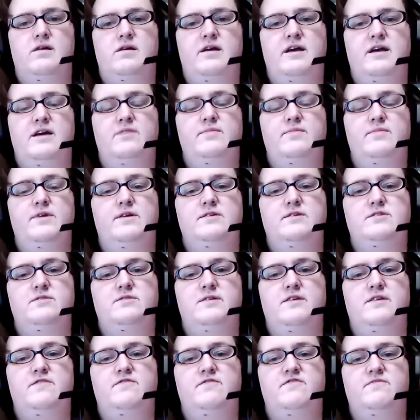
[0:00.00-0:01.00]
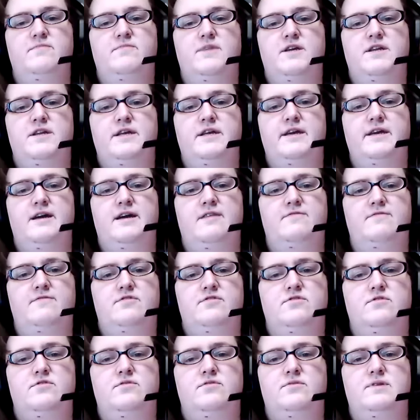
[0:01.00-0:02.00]
And we also have Monday
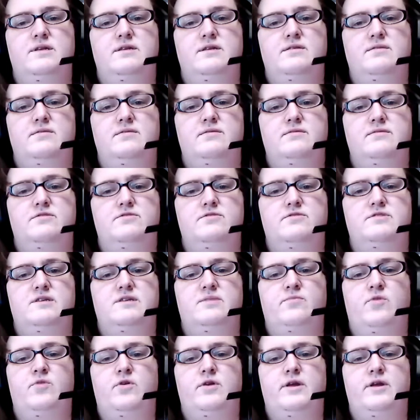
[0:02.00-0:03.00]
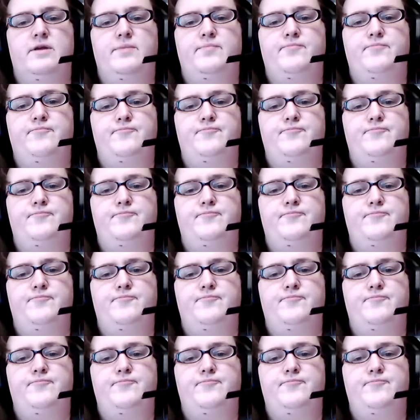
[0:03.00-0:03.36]
afternoon and Tuesday morning.